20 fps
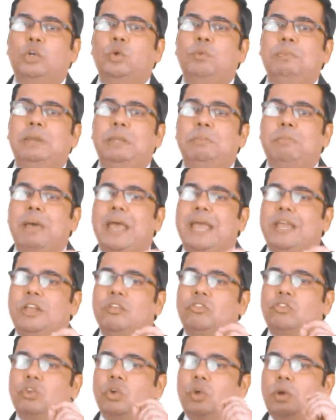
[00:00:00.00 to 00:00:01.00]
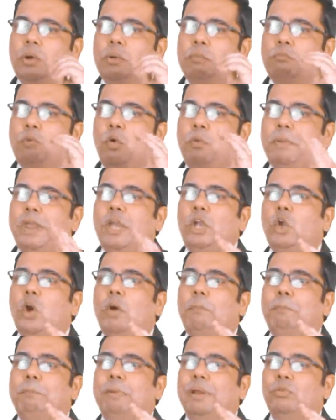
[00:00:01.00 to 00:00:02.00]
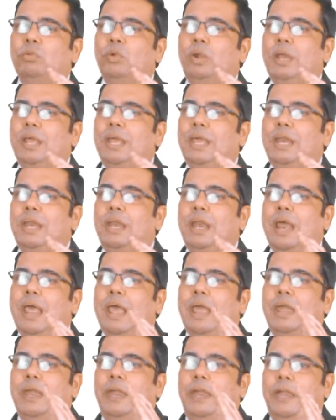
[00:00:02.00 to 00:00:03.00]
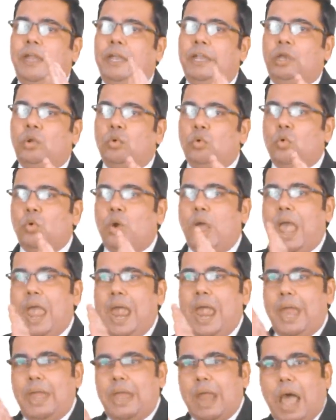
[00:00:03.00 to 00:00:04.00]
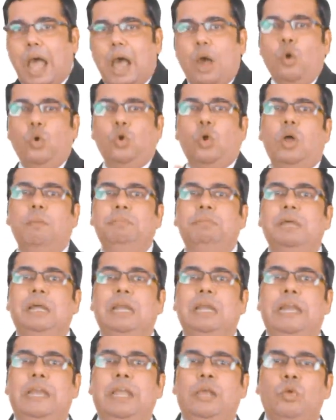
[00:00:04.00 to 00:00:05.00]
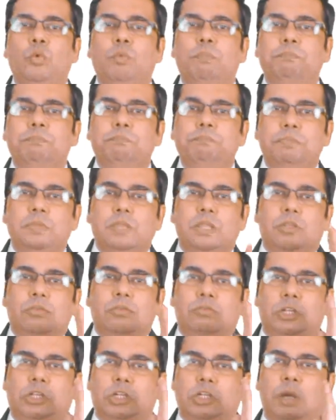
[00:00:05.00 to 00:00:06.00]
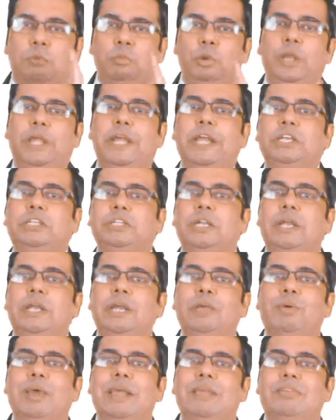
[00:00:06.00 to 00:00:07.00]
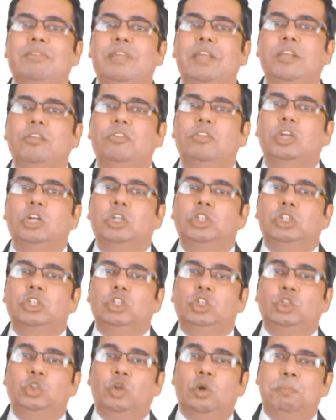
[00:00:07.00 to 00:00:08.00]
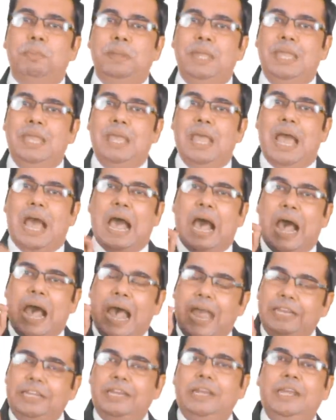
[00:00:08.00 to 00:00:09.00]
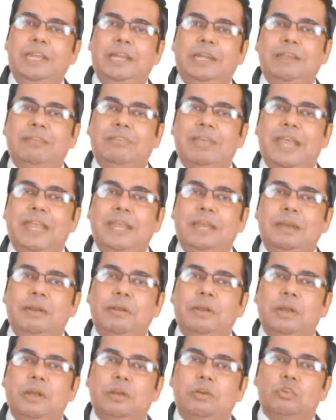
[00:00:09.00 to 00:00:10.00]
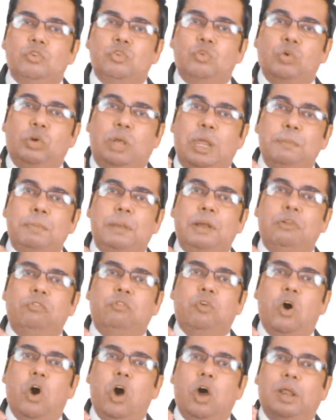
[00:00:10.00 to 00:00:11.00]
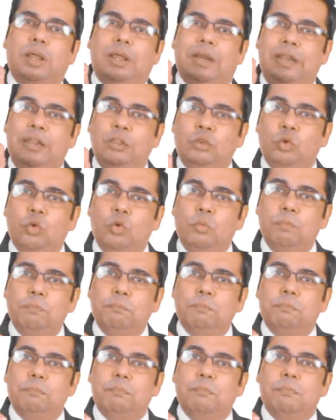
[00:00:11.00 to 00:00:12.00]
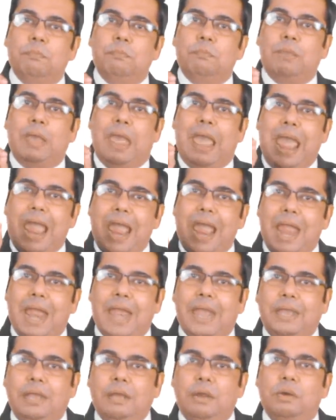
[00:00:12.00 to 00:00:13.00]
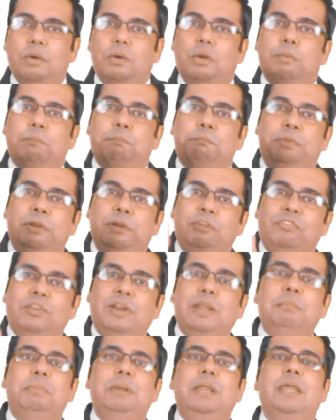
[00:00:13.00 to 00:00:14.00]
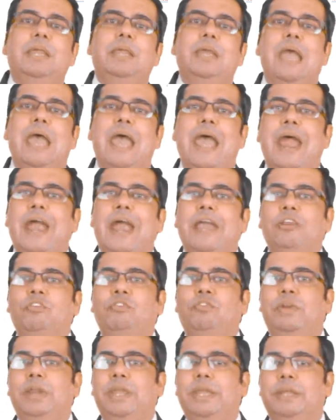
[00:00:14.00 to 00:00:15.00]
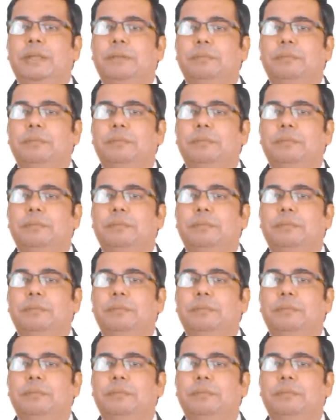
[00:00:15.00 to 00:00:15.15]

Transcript: to minimize movement of personnel into and out of the cleaning room. Such a communication devices should be hygienic design, suitable for a clean room and preferably hands free